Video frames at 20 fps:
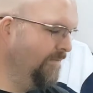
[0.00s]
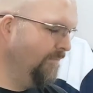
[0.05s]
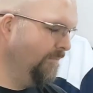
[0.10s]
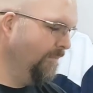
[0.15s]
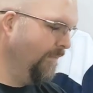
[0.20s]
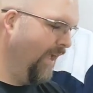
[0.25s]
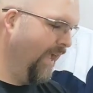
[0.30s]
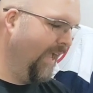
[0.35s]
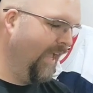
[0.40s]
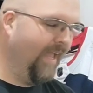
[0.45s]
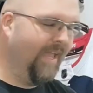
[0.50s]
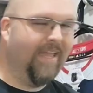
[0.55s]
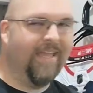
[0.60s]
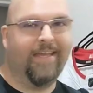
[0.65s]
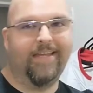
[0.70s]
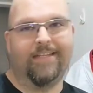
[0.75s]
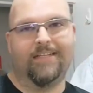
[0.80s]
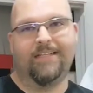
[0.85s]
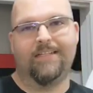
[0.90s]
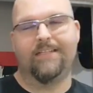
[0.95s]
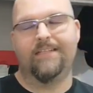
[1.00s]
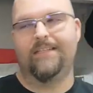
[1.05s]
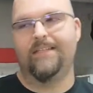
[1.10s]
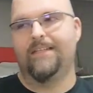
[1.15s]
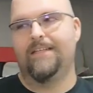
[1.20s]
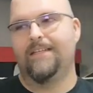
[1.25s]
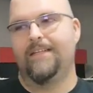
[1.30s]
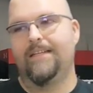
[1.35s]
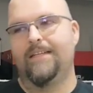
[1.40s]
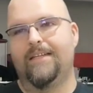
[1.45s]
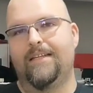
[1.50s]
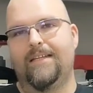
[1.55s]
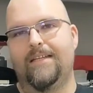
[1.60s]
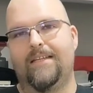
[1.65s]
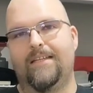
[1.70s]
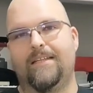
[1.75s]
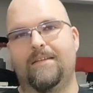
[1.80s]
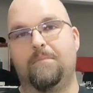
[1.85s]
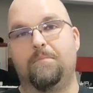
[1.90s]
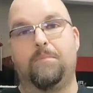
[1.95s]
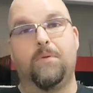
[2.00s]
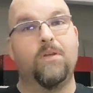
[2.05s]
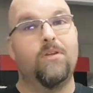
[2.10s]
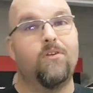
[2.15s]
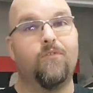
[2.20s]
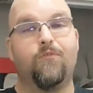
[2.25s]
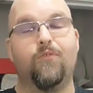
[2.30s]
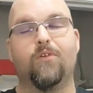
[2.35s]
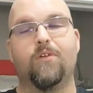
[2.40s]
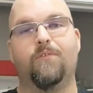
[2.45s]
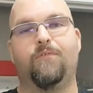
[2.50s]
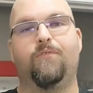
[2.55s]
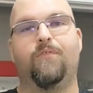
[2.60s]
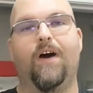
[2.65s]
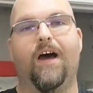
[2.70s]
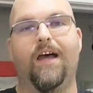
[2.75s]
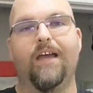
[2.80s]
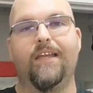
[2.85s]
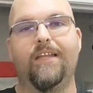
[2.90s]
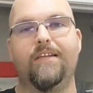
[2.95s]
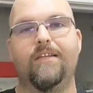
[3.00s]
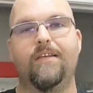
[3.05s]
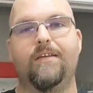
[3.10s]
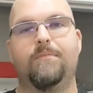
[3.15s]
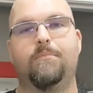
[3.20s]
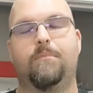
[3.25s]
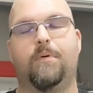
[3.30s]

man. Beautiful to find,